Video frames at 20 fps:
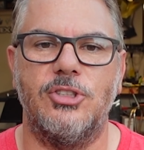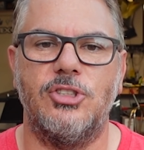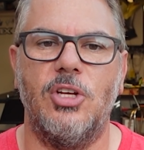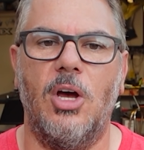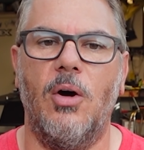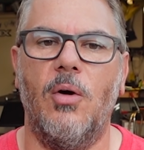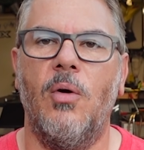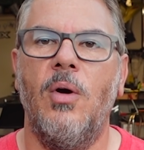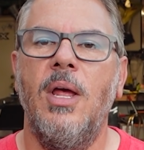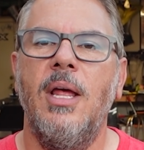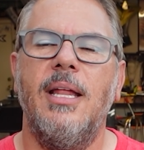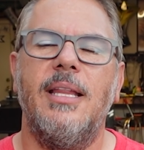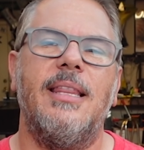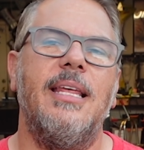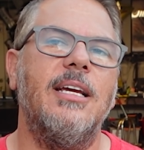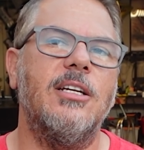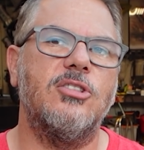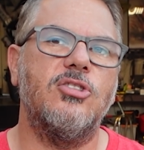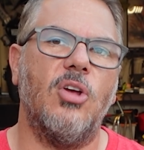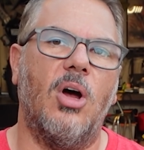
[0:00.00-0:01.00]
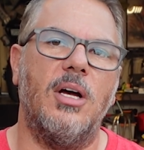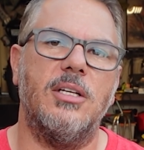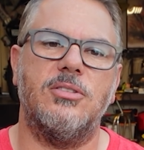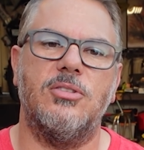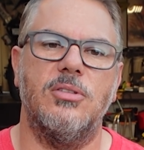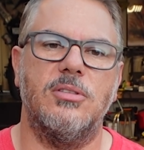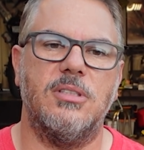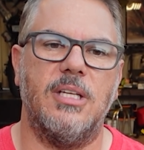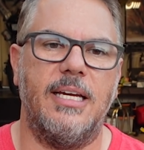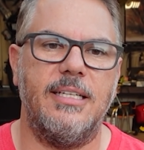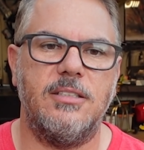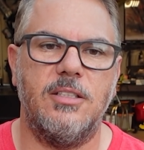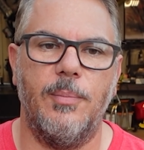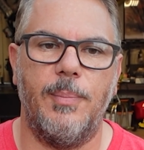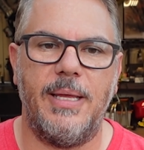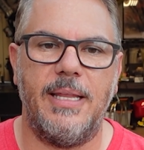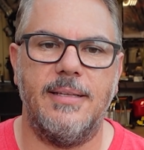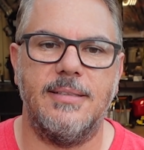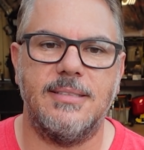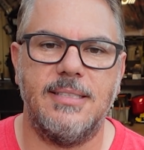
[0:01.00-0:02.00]
So the exhaust looks like to
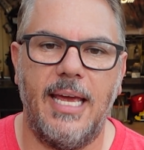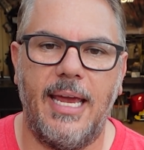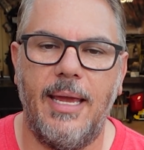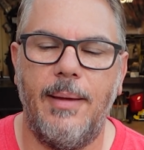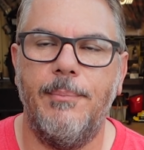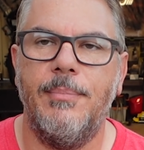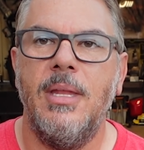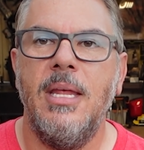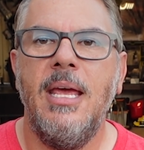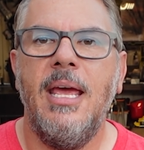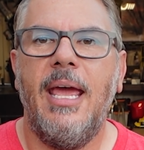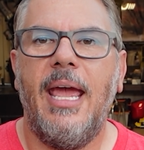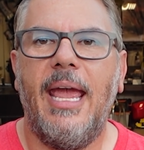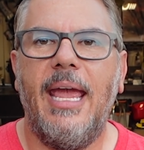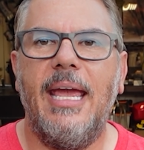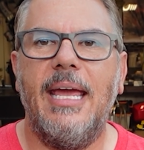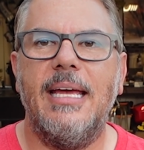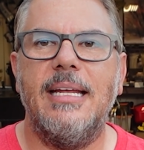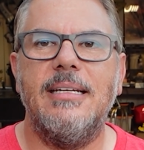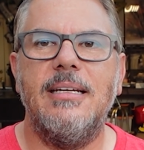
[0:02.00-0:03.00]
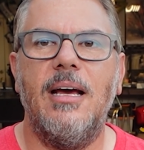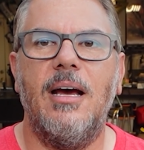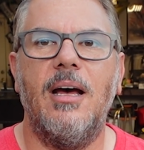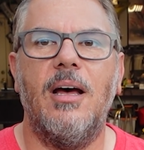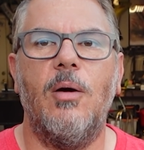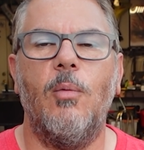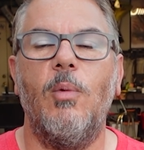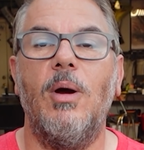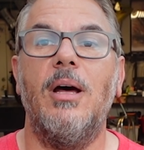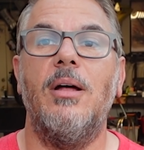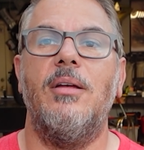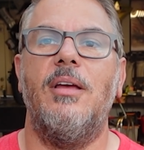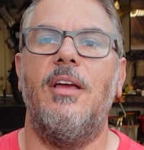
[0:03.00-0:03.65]
be the same. And well,